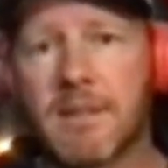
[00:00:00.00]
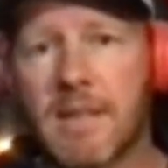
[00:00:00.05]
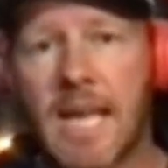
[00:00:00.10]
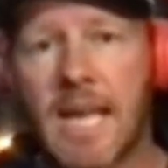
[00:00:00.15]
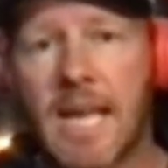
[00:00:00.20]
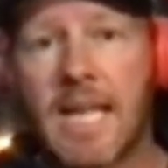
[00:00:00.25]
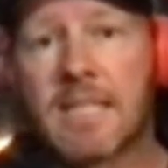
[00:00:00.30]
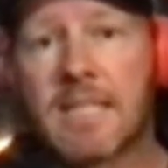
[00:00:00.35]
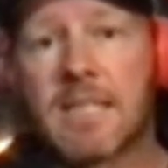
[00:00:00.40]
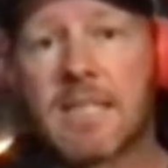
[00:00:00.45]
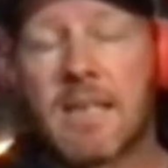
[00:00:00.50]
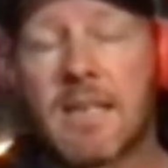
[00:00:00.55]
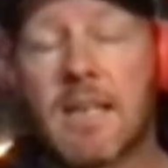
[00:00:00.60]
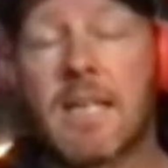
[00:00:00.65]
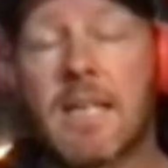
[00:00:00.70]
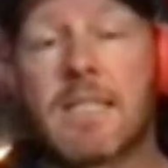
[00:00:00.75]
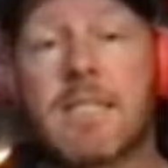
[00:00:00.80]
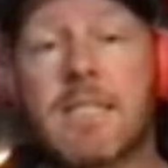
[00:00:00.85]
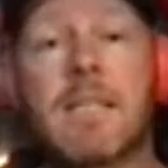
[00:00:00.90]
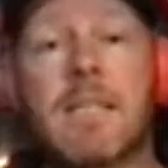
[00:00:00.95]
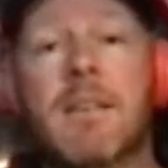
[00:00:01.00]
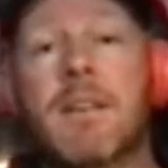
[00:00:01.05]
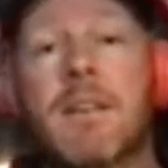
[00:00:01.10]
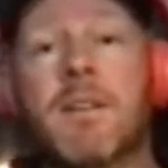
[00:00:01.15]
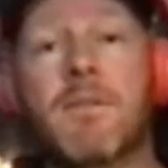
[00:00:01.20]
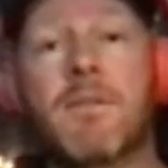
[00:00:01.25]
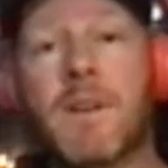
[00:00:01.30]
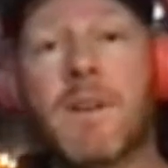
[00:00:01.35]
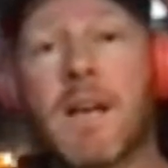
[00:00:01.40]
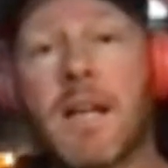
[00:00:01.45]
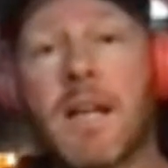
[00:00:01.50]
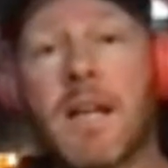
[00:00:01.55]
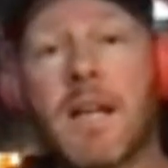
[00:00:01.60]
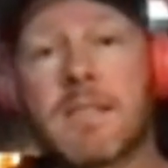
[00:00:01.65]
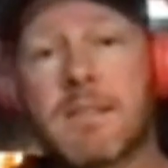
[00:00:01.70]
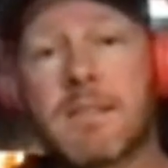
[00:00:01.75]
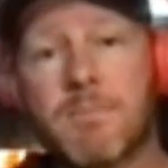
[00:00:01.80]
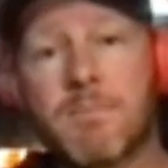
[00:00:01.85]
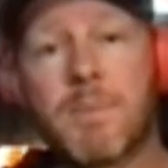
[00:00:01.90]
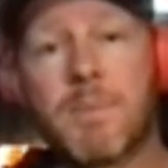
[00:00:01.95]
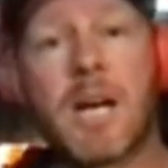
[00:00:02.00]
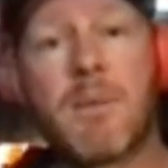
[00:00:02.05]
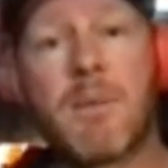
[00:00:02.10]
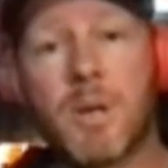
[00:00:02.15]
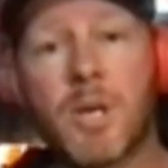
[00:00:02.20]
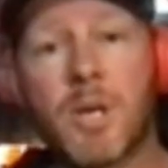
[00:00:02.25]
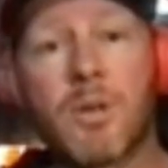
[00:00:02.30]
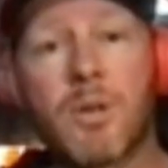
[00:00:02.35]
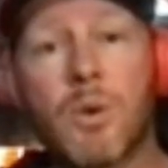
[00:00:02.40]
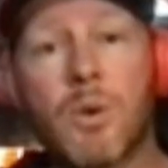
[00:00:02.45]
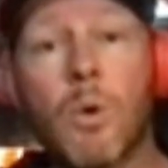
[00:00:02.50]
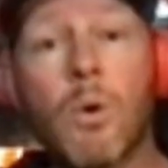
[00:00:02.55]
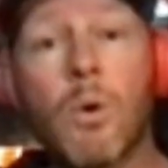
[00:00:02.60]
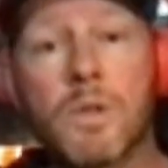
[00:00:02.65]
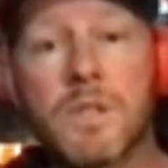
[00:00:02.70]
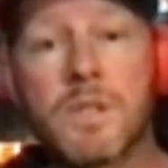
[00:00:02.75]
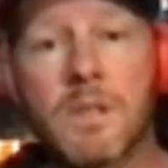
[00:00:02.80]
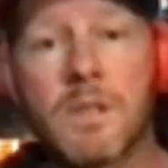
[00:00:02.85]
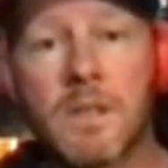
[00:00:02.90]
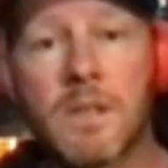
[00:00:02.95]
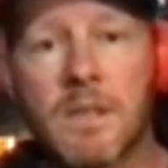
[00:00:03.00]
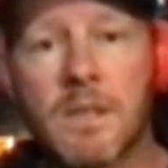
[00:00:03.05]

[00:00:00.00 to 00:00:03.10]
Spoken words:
Hence, I'd like to see an advanced paramotor course,